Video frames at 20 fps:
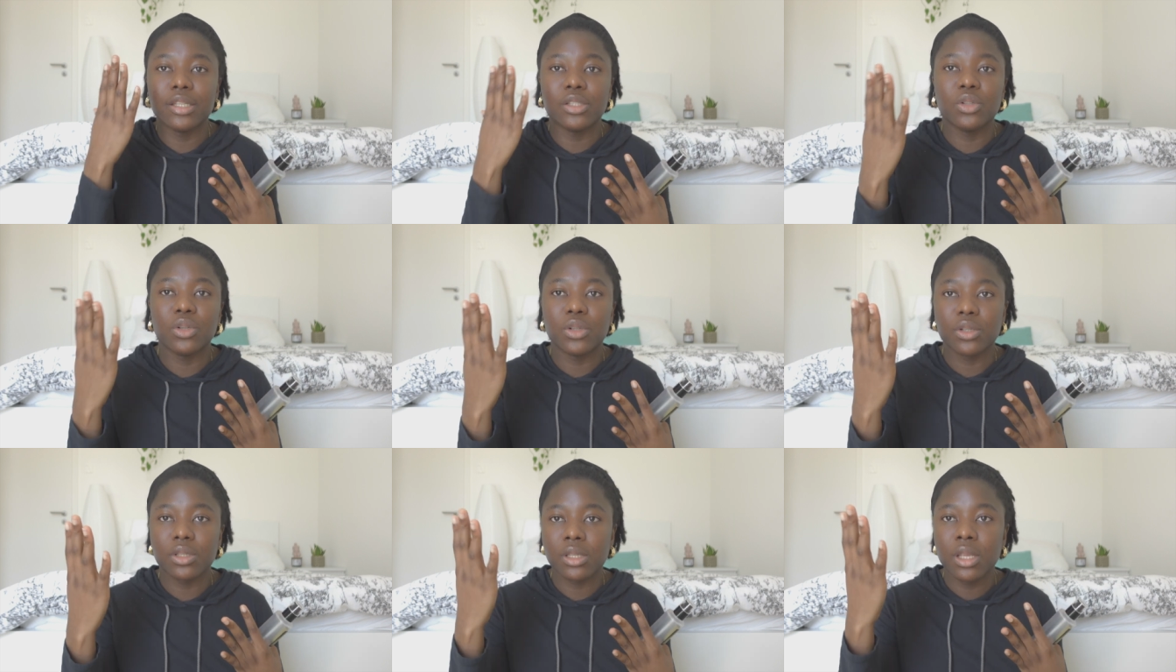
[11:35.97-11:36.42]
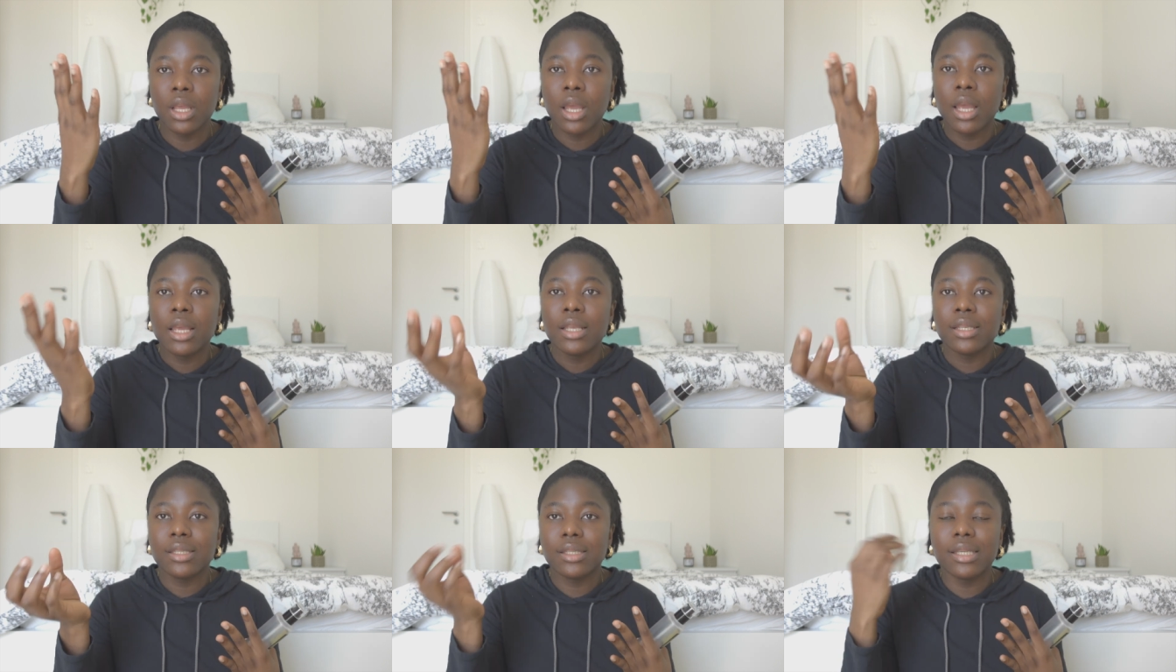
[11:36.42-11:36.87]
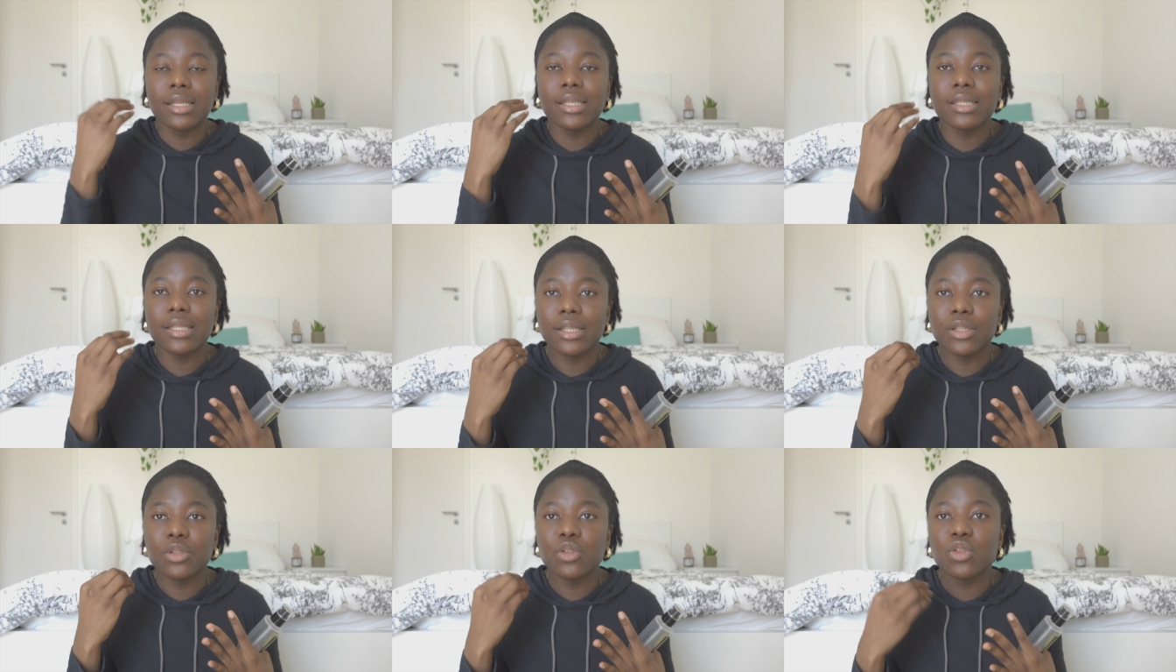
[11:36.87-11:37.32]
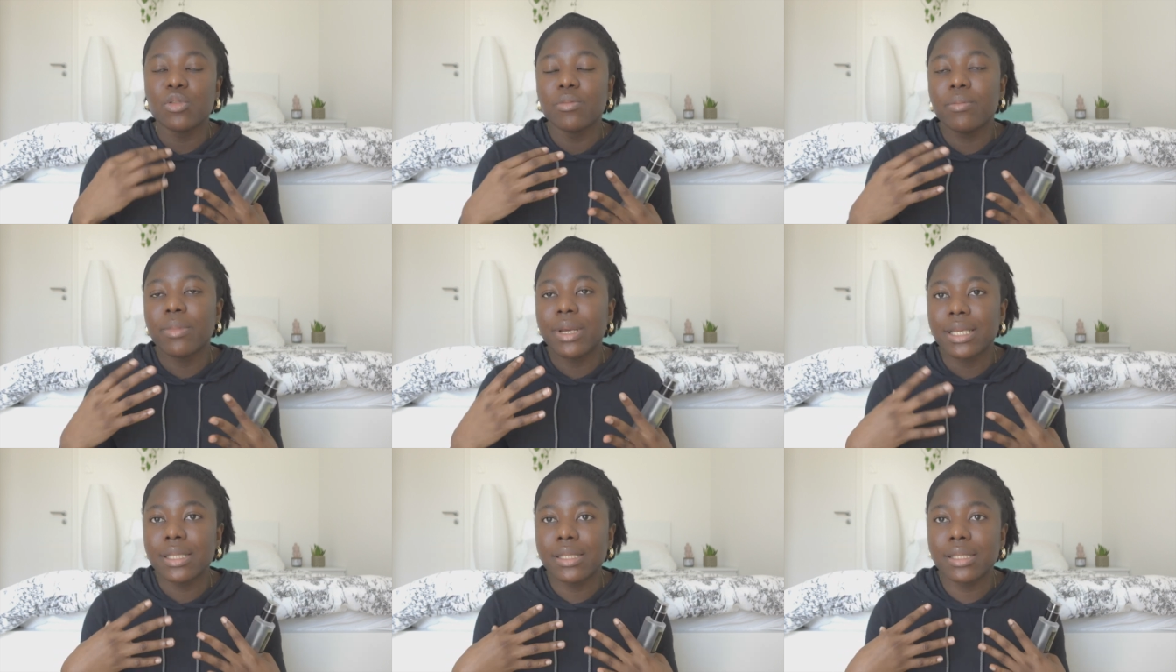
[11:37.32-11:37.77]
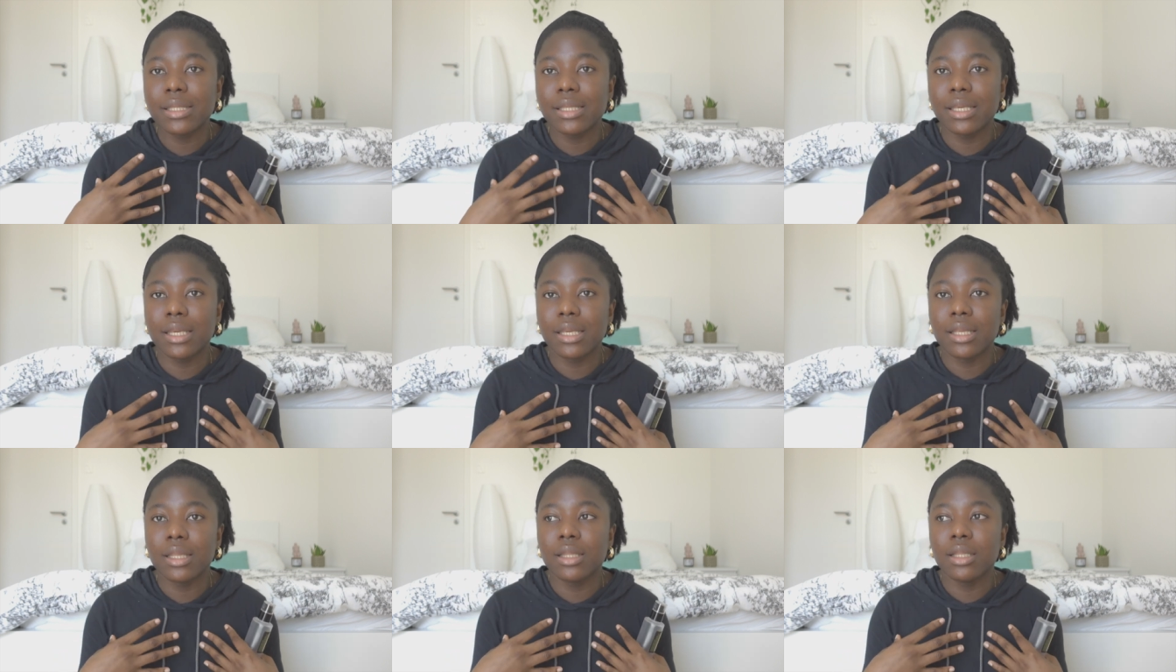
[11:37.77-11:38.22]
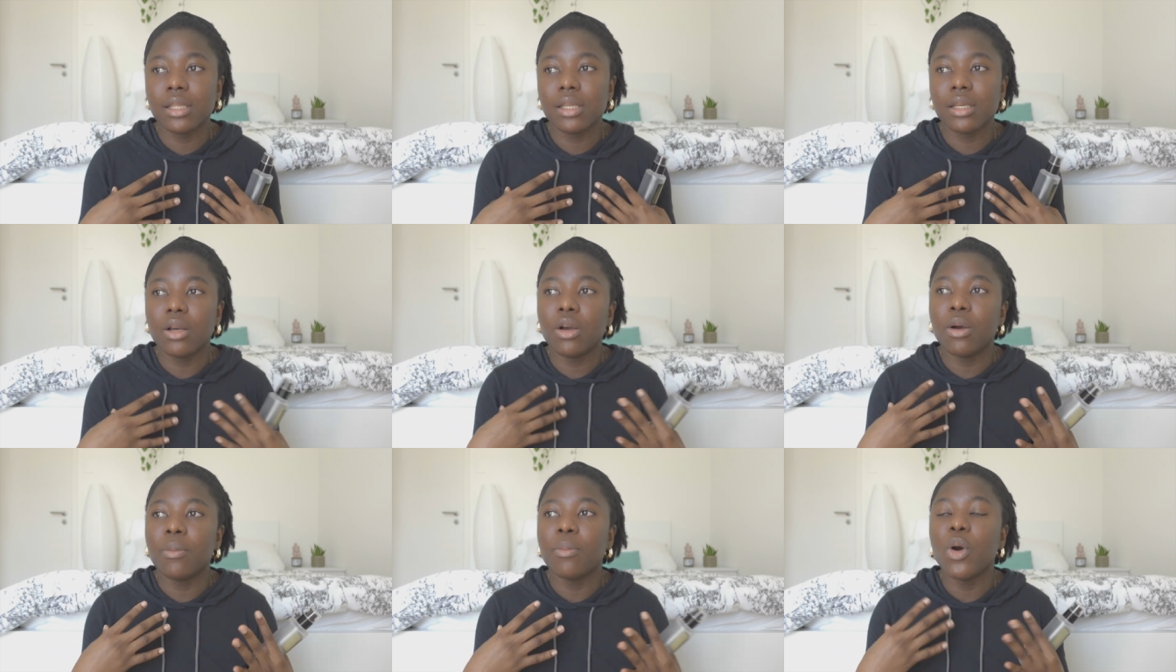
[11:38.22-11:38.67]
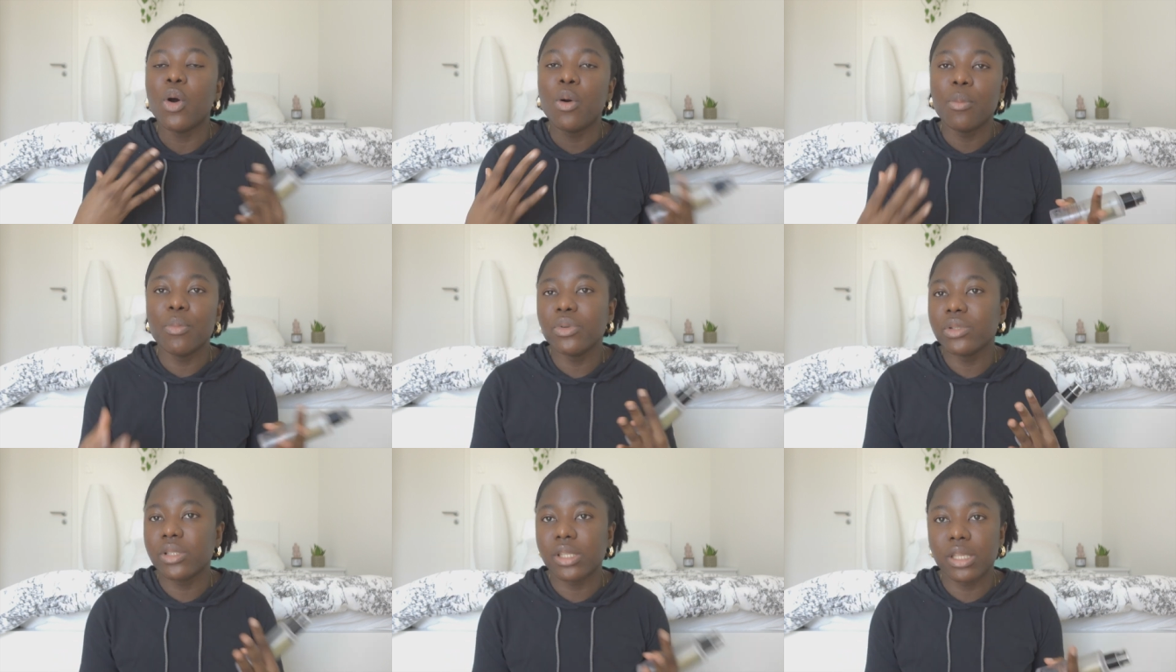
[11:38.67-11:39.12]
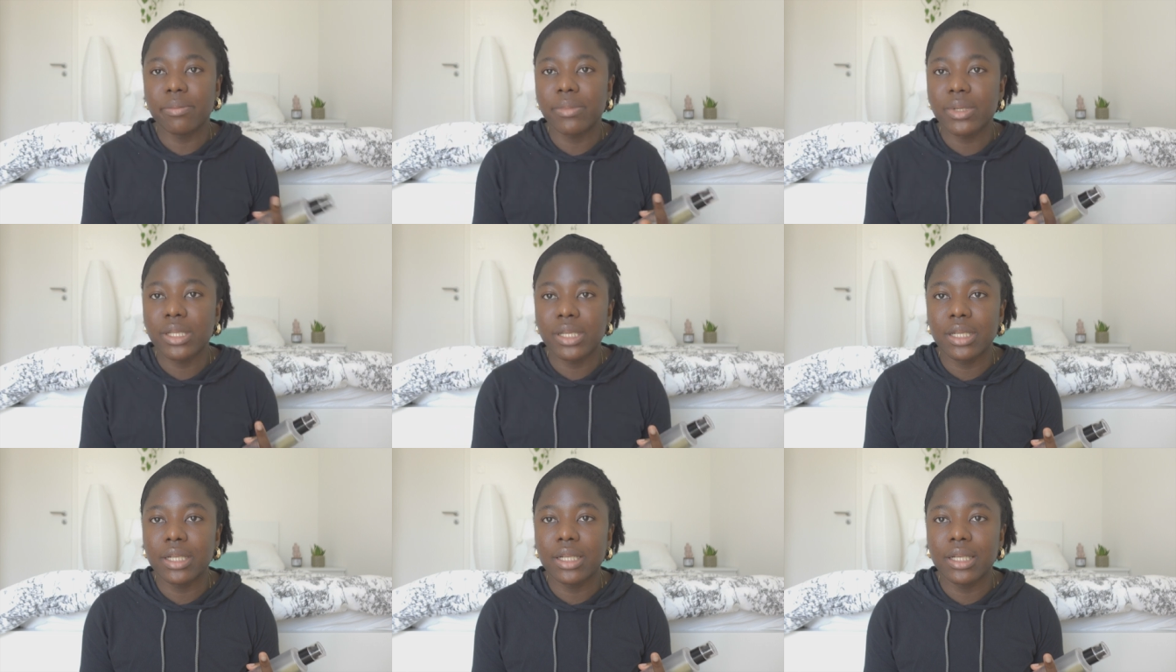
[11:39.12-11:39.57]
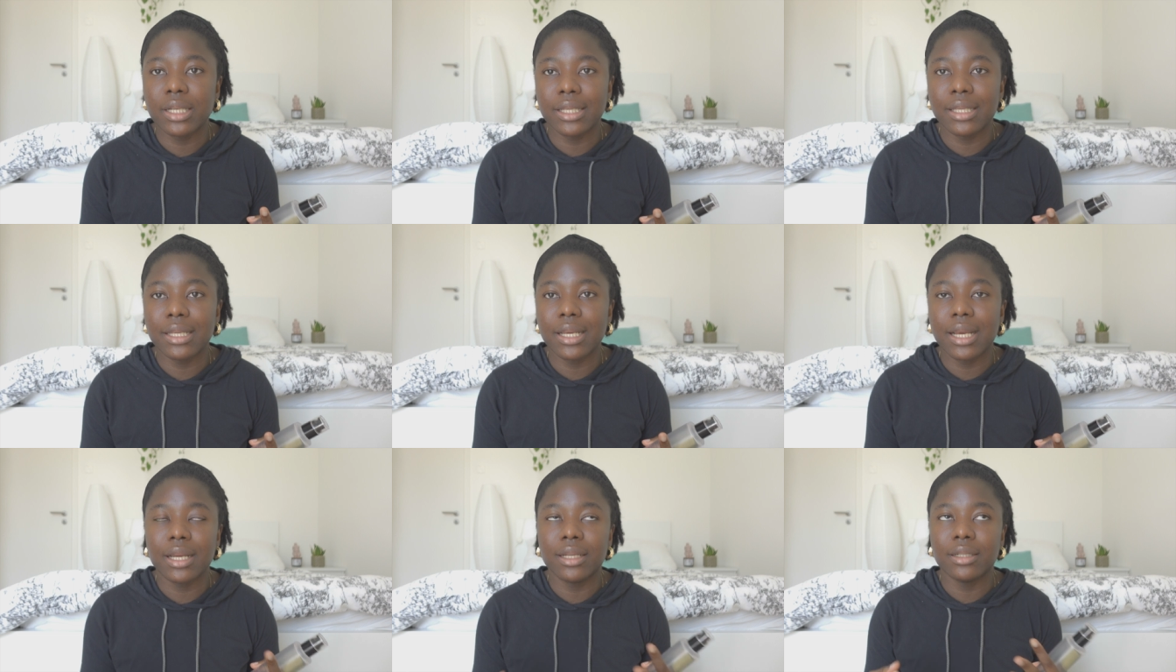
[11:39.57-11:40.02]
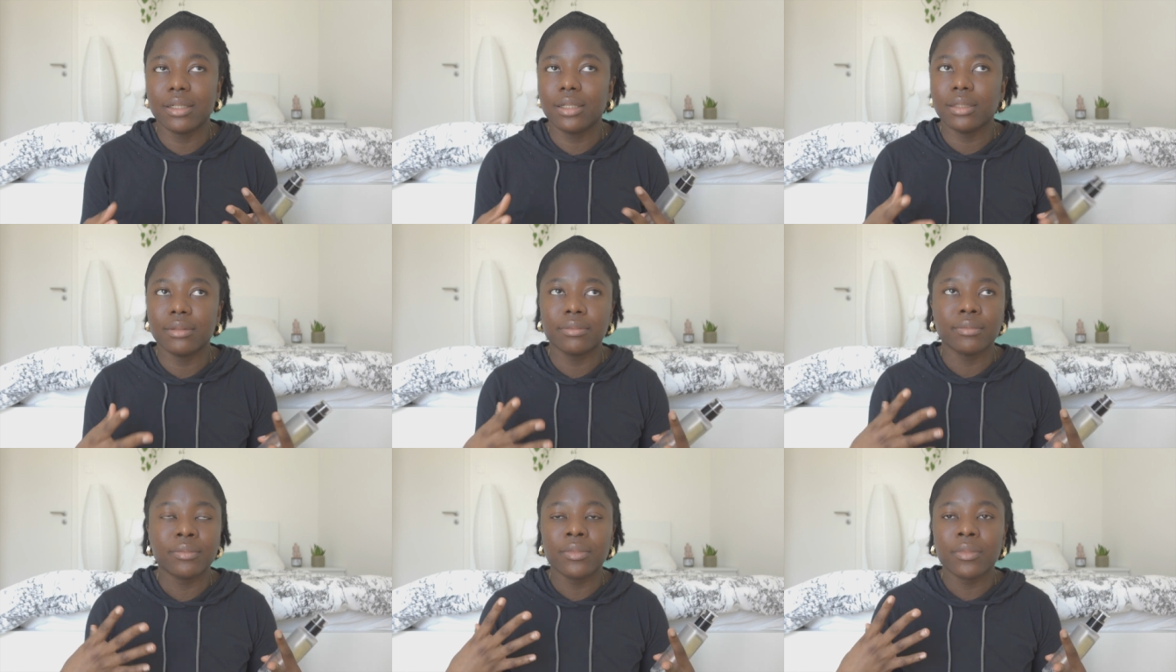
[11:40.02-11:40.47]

It just sinks into my skin almost immediately, and